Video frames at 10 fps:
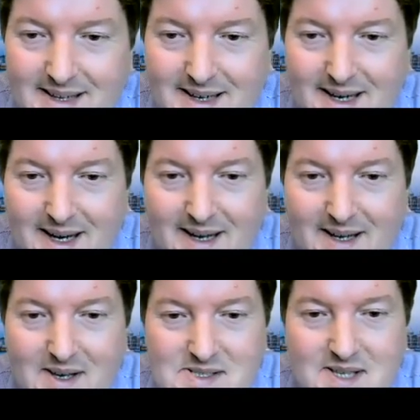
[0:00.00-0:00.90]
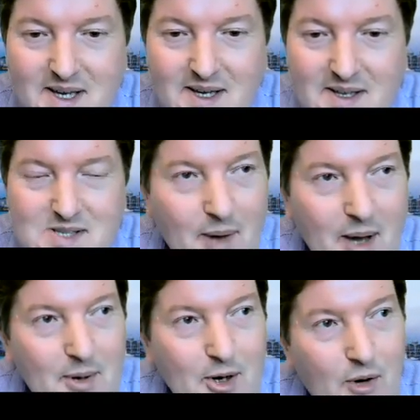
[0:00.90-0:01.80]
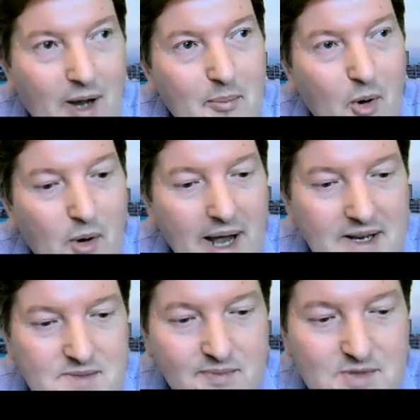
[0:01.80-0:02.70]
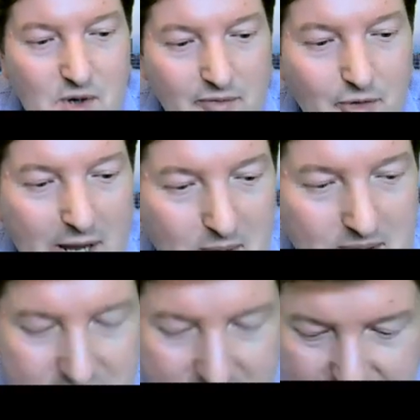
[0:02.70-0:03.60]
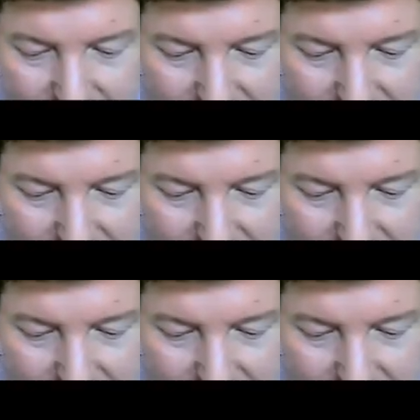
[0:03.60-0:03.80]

because the sodium hypochlorite I bought had some sort of fragrances in